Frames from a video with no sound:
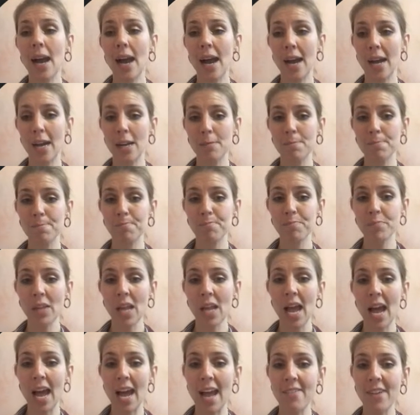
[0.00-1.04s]

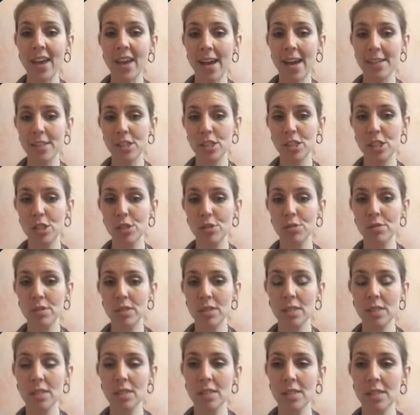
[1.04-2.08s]
I've had
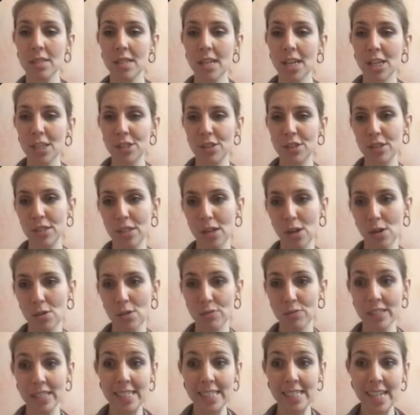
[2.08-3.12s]
students
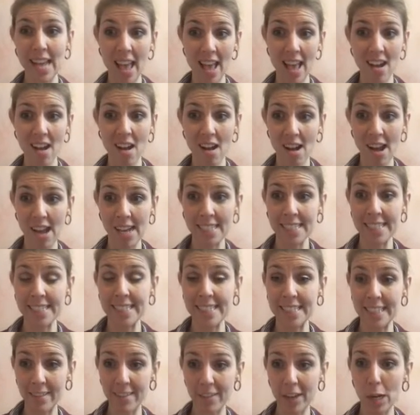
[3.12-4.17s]
really take on
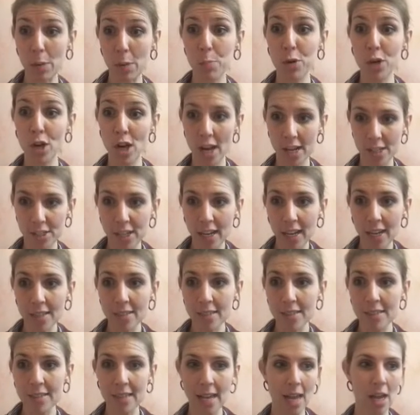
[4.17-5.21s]
civic
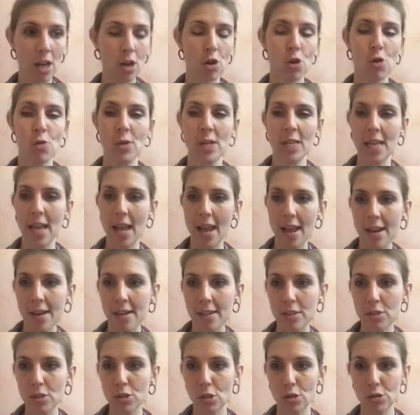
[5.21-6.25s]
projects, like
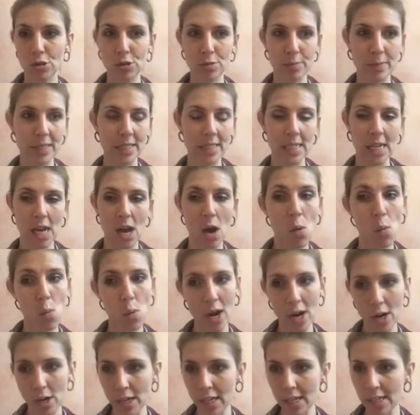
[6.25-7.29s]
create social media
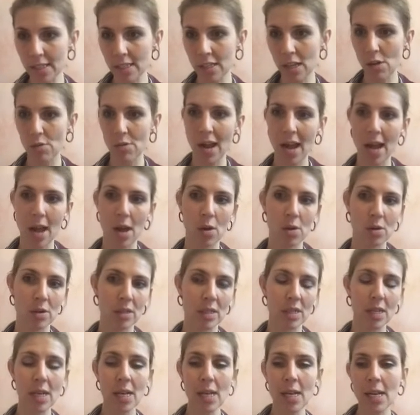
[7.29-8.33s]
awareness
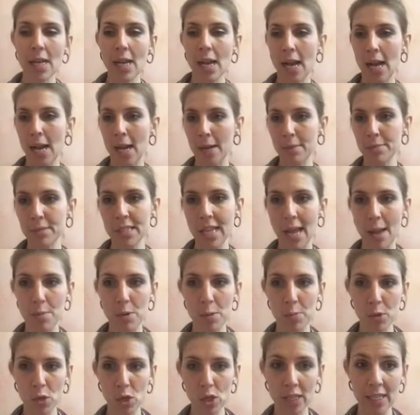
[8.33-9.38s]
around
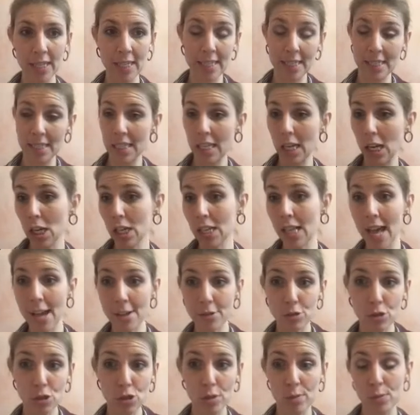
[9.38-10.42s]
cyberbullying in their
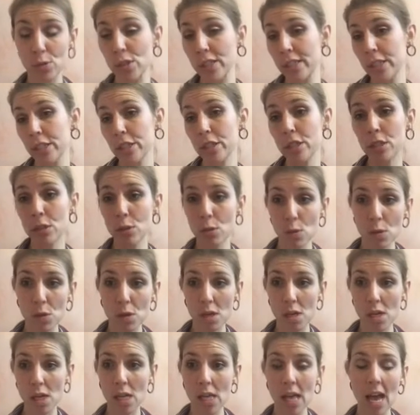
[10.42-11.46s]
classroom or their
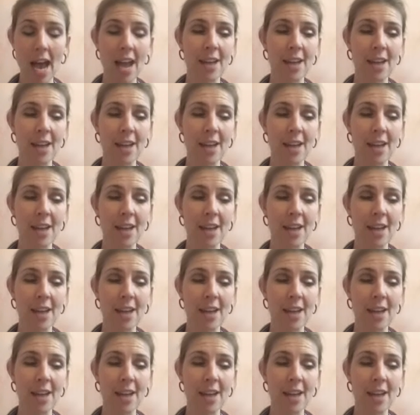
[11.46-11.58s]
school.